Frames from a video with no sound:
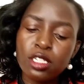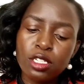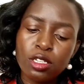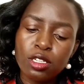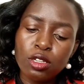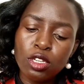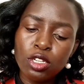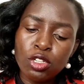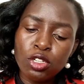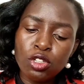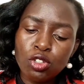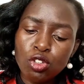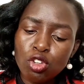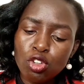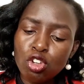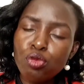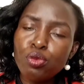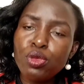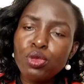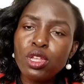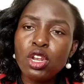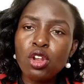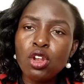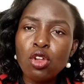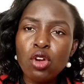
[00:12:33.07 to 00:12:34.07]
it should
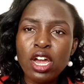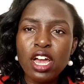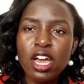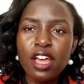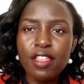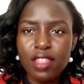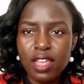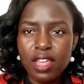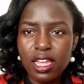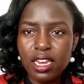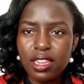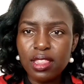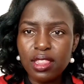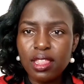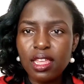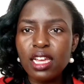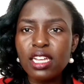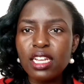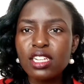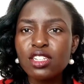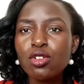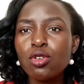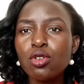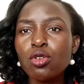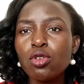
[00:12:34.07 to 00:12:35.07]
be longer than
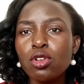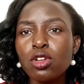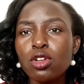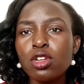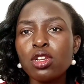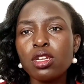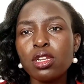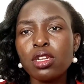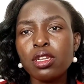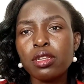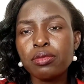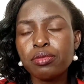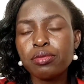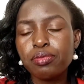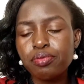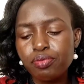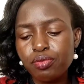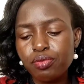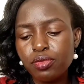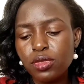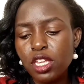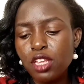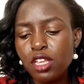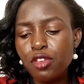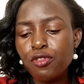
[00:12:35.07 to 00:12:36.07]
that, or
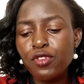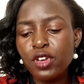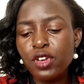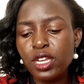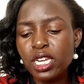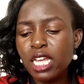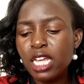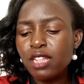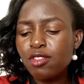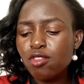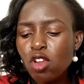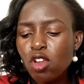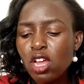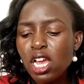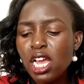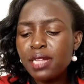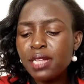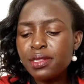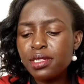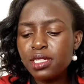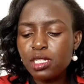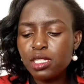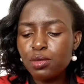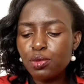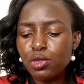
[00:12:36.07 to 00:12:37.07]
even as long as
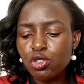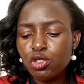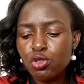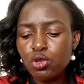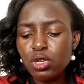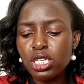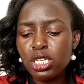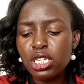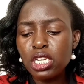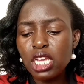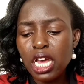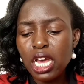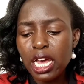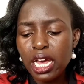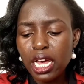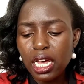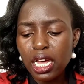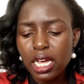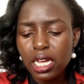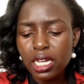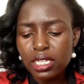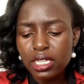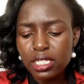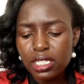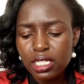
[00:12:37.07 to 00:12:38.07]
it's between
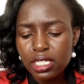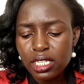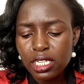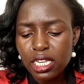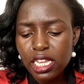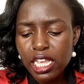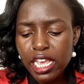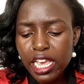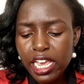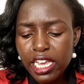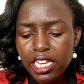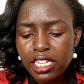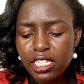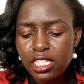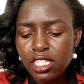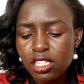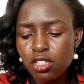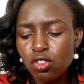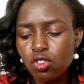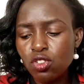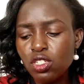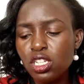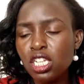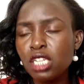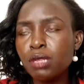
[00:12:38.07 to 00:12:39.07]
8 to
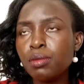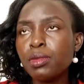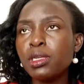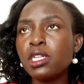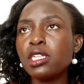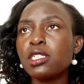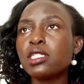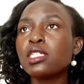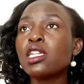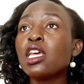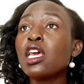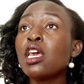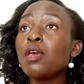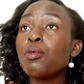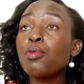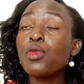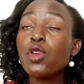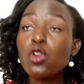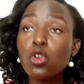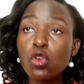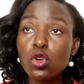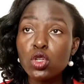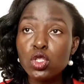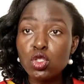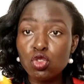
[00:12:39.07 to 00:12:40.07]
10 minutes,
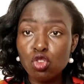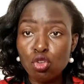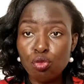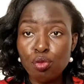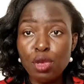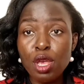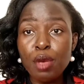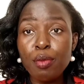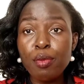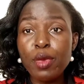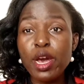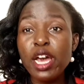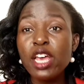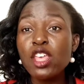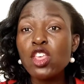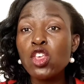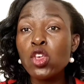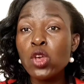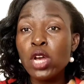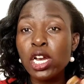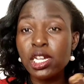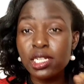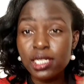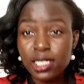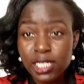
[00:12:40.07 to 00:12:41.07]
because remember, you
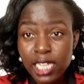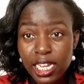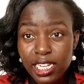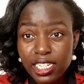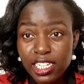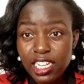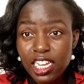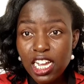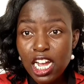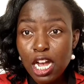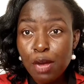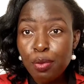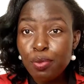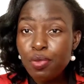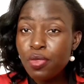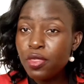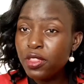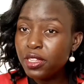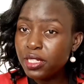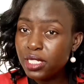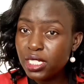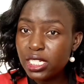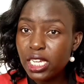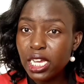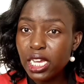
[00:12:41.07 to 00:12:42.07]
are starting up
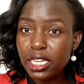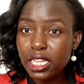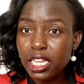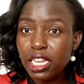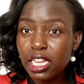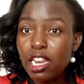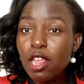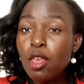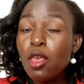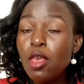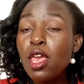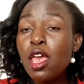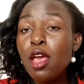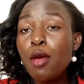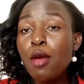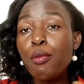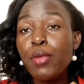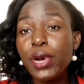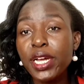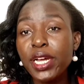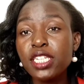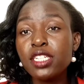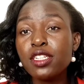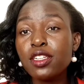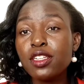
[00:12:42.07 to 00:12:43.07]
this channel,
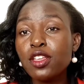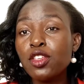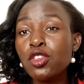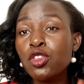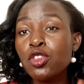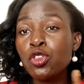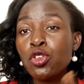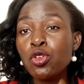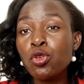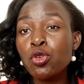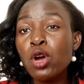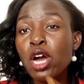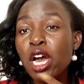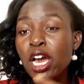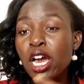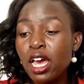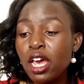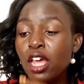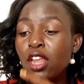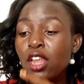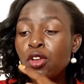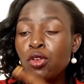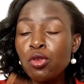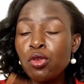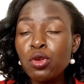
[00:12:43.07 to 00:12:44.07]
but you are
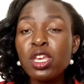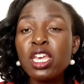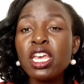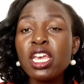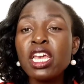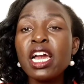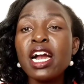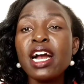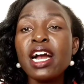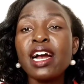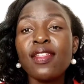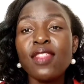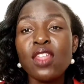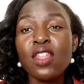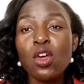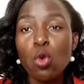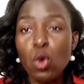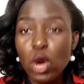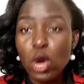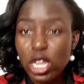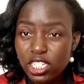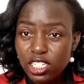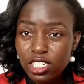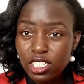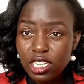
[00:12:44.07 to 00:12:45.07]
looking at the
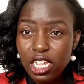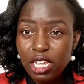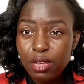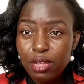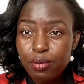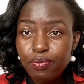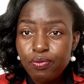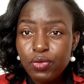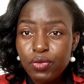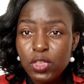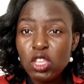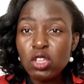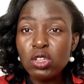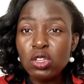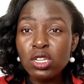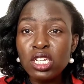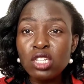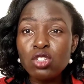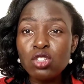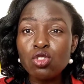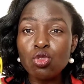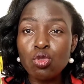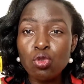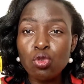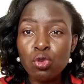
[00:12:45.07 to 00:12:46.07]
watch time. You need
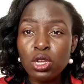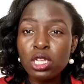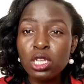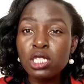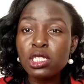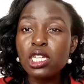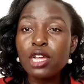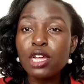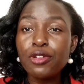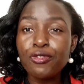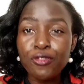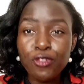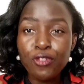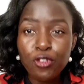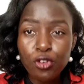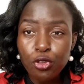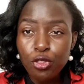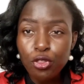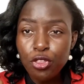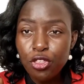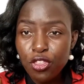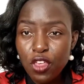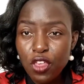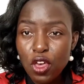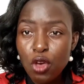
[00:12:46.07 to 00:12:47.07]
to raise a
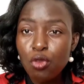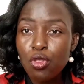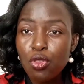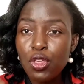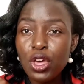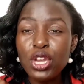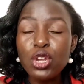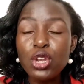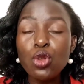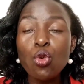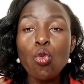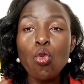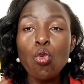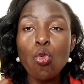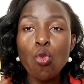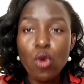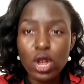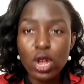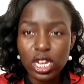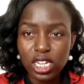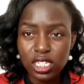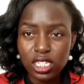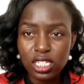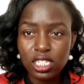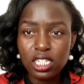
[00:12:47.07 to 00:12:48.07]
4,000
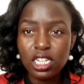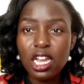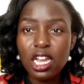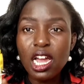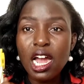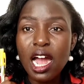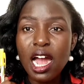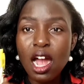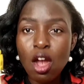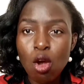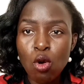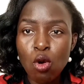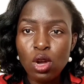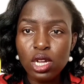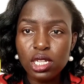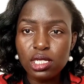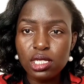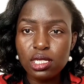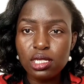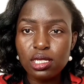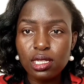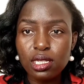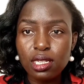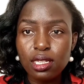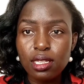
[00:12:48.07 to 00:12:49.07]
watch
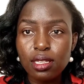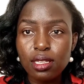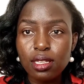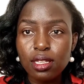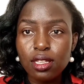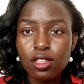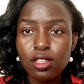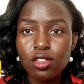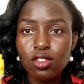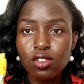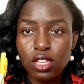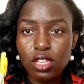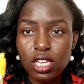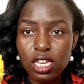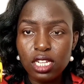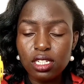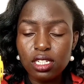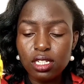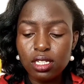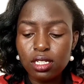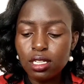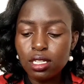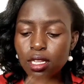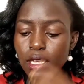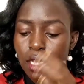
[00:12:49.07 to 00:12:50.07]
hours. You get
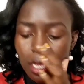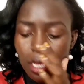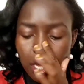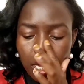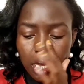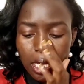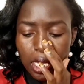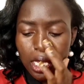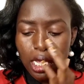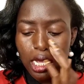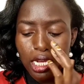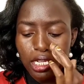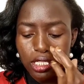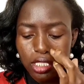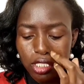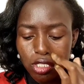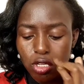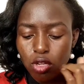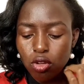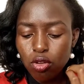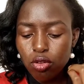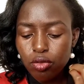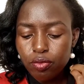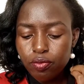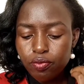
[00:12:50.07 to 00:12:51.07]
it? Yeah,
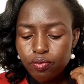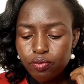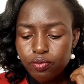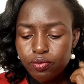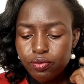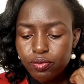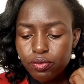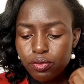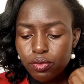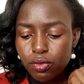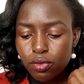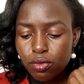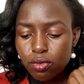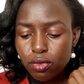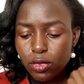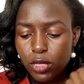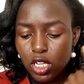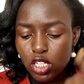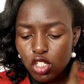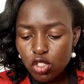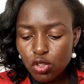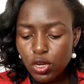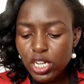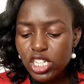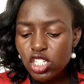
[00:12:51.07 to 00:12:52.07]
so
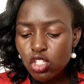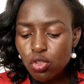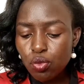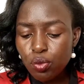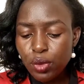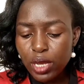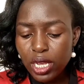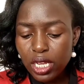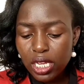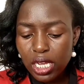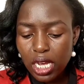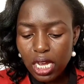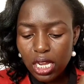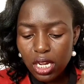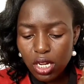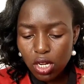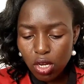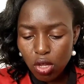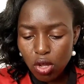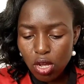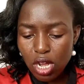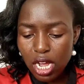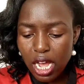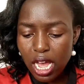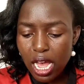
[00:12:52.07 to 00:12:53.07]
try to make
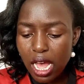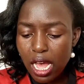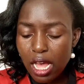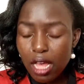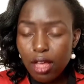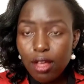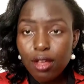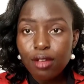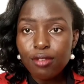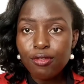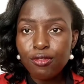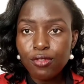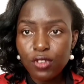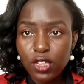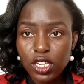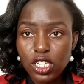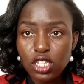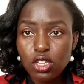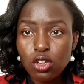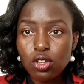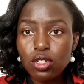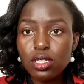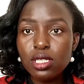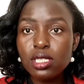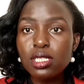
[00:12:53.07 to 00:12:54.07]
longer
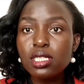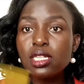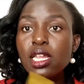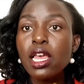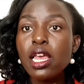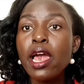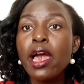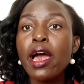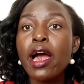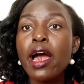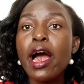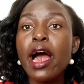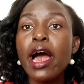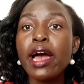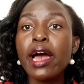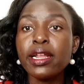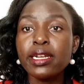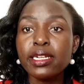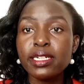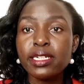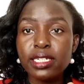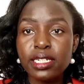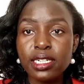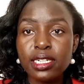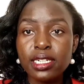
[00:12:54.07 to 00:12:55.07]
videos
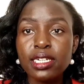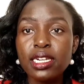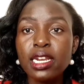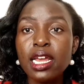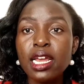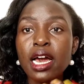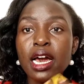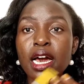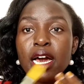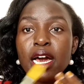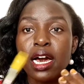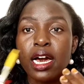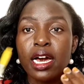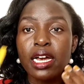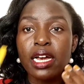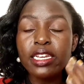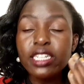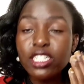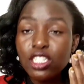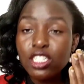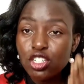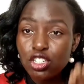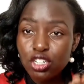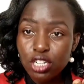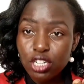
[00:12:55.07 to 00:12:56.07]
and
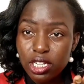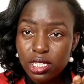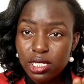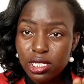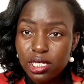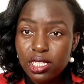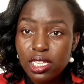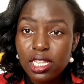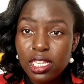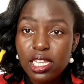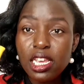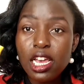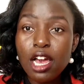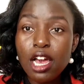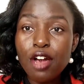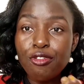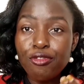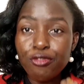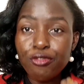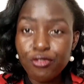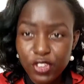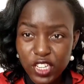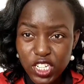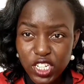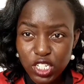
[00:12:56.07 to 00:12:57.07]
interesting
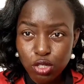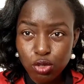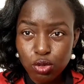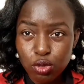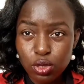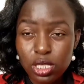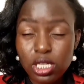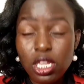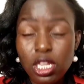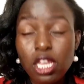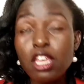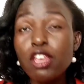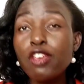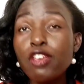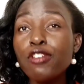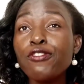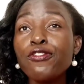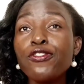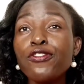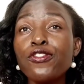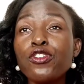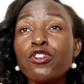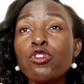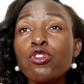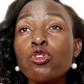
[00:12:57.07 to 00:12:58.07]
videos.
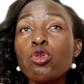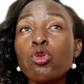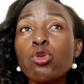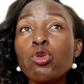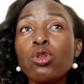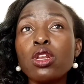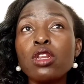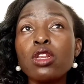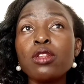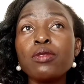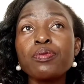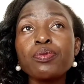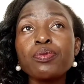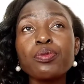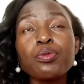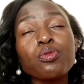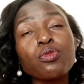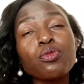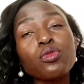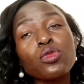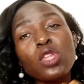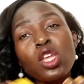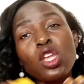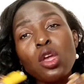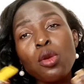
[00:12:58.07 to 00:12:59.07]
If you will
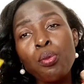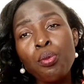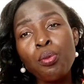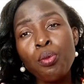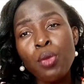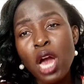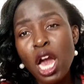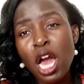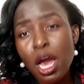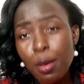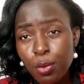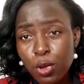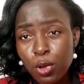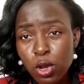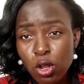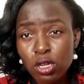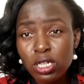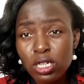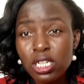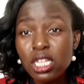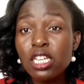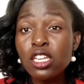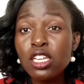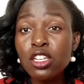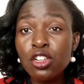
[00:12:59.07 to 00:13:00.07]

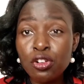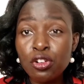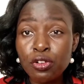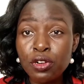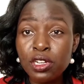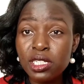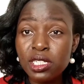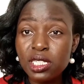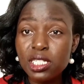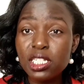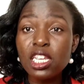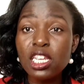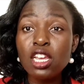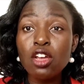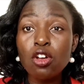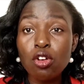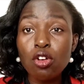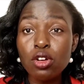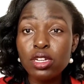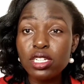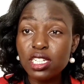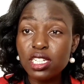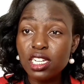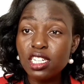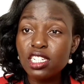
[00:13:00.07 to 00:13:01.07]
upload interesting
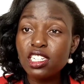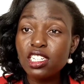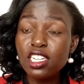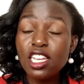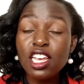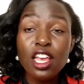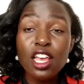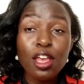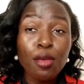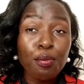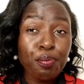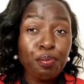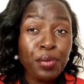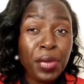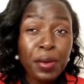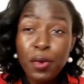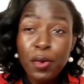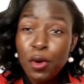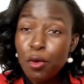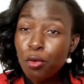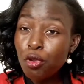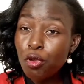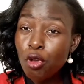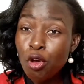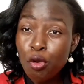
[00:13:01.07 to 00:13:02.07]
content, people
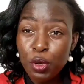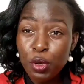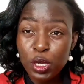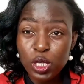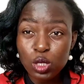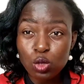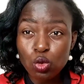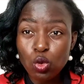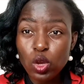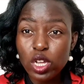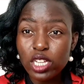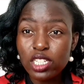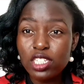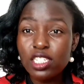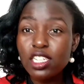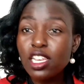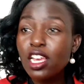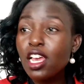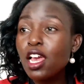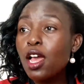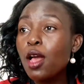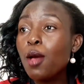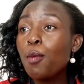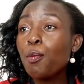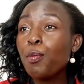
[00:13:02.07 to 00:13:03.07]
will always watch.
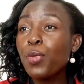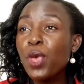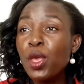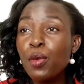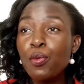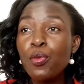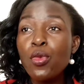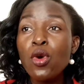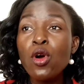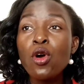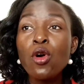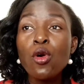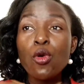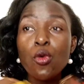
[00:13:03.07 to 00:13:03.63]
People